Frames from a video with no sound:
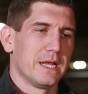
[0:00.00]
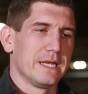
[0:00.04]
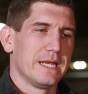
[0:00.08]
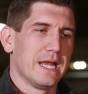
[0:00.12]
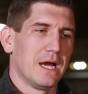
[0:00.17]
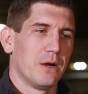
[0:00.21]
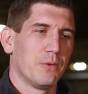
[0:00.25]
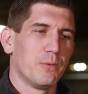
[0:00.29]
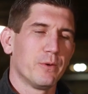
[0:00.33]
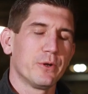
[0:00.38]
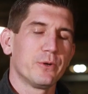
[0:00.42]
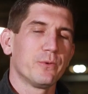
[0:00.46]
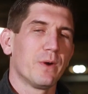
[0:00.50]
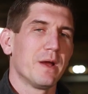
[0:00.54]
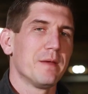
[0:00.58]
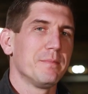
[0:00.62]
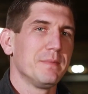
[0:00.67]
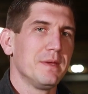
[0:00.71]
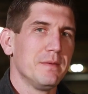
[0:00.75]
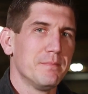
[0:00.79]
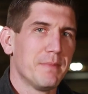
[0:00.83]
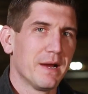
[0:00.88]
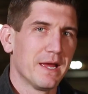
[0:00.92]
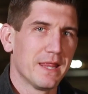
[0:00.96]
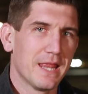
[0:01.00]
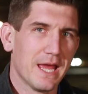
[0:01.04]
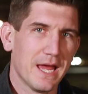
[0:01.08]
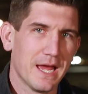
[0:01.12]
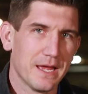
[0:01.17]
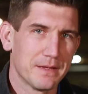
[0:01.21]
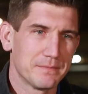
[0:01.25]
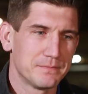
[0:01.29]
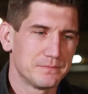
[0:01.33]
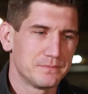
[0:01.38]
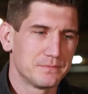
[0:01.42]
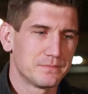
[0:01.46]
Now, what do I mean by
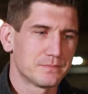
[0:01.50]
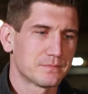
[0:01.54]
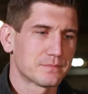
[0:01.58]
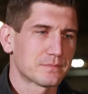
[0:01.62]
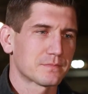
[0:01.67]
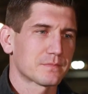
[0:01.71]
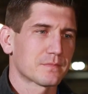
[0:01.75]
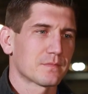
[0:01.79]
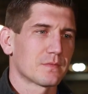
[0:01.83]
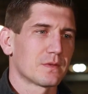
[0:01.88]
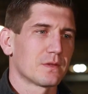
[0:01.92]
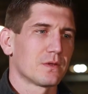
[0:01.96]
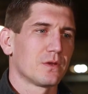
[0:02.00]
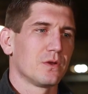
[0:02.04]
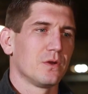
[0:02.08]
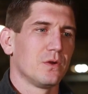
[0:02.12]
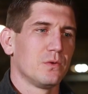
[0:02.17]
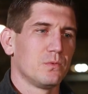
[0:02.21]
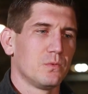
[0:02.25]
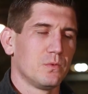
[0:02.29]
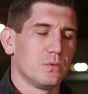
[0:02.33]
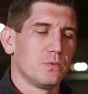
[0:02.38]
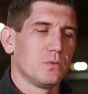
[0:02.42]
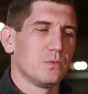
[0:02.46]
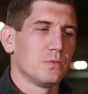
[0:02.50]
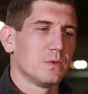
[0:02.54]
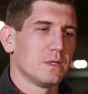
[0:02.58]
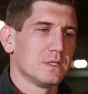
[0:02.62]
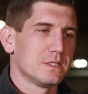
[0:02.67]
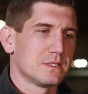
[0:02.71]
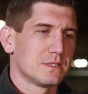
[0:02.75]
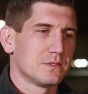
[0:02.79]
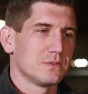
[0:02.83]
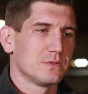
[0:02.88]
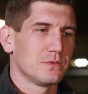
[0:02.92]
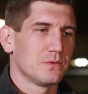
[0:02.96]
that?
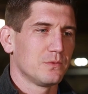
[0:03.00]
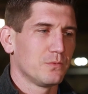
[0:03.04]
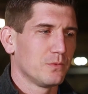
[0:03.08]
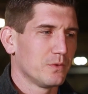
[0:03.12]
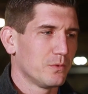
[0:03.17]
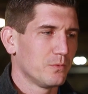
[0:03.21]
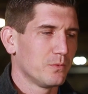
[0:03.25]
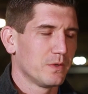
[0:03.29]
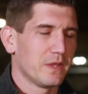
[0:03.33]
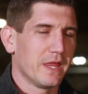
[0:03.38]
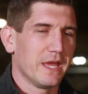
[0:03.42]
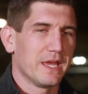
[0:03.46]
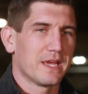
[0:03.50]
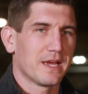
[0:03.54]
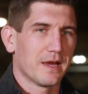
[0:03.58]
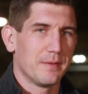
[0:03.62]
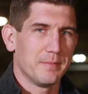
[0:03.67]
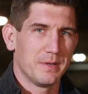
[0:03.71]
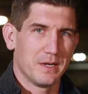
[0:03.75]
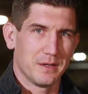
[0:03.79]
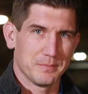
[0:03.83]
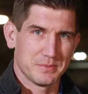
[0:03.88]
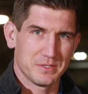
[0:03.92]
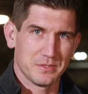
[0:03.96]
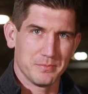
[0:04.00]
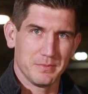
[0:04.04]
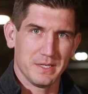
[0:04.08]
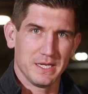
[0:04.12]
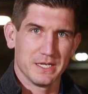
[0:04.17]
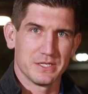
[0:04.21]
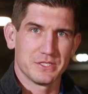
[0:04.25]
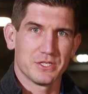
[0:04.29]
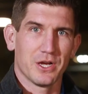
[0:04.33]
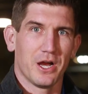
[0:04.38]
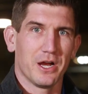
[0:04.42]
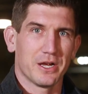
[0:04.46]
Were they coming up to me
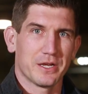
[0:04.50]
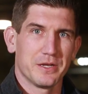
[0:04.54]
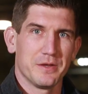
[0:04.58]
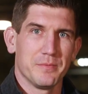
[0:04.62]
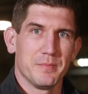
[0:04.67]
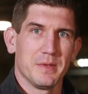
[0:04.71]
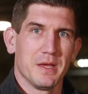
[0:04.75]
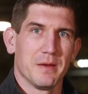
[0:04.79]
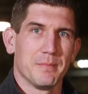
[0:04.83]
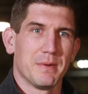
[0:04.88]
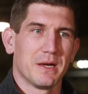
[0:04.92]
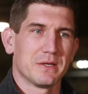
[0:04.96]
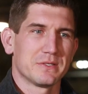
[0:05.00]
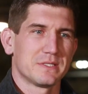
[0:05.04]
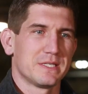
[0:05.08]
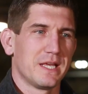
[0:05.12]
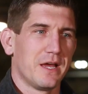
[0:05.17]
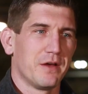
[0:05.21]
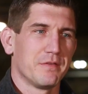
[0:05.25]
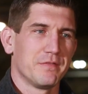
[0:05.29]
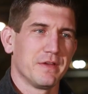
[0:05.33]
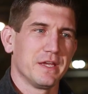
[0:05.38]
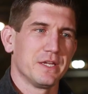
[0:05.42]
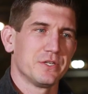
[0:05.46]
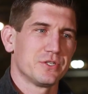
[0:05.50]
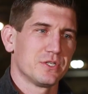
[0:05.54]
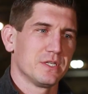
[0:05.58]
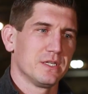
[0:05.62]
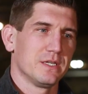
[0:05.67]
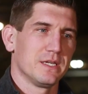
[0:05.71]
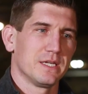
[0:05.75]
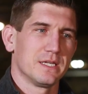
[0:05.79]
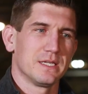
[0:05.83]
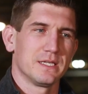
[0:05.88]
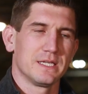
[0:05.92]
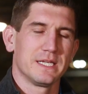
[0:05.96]
and talking to me about
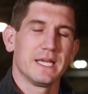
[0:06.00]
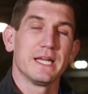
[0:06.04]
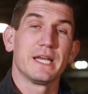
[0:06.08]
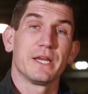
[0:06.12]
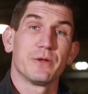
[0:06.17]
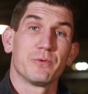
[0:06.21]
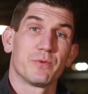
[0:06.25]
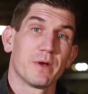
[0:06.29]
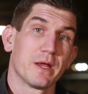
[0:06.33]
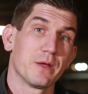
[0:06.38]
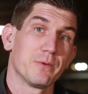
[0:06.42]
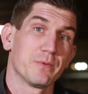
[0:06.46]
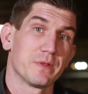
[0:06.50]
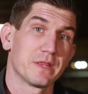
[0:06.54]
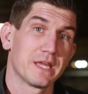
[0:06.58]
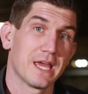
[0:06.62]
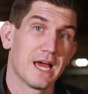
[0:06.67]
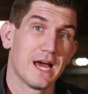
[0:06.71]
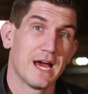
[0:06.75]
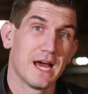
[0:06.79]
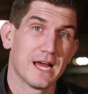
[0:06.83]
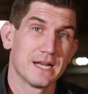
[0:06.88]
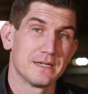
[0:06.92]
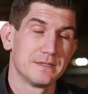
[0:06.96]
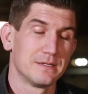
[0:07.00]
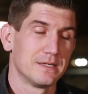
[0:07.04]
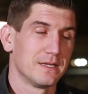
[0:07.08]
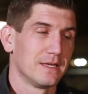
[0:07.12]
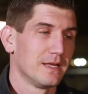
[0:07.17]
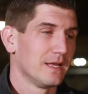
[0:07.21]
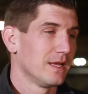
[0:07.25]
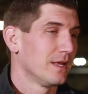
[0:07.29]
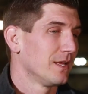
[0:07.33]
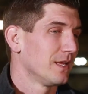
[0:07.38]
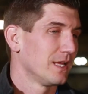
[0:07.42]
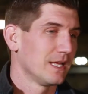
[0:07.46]
salvation and getting right with God?
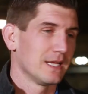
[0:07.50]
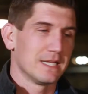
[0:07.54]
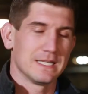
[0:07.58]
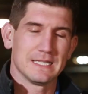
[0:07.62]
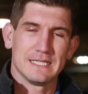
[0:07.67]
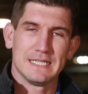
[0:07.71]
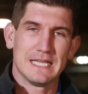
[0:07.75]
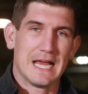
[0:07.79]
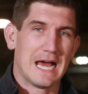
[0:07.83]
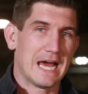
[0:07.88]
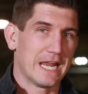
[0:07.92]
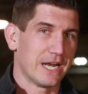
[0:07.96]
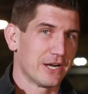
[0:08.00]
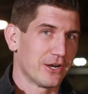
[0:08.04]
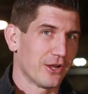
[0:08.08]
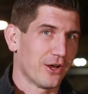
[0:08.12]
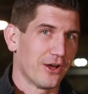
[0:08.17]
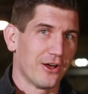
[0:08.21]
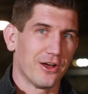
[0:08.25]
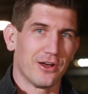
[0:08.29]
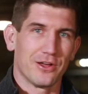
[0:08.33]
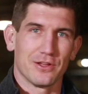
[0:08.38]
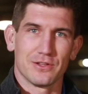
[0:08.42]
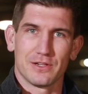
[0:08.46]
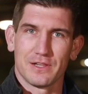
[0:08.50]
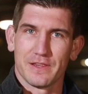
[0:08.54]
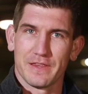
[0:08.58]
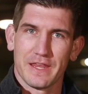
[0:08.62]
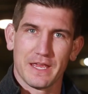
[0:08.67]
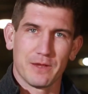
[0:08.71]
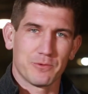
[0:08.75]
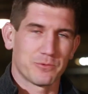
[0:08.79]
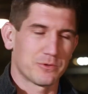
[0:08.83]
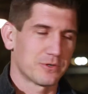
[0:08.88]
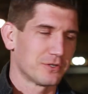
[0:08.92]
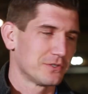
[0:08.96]
Not at all.
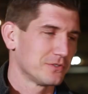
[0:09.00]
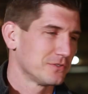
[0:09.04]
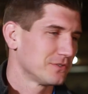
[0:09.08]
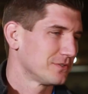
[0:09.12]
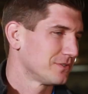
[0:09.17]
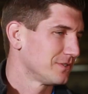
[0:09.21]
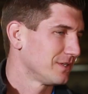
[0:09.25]
They weren't.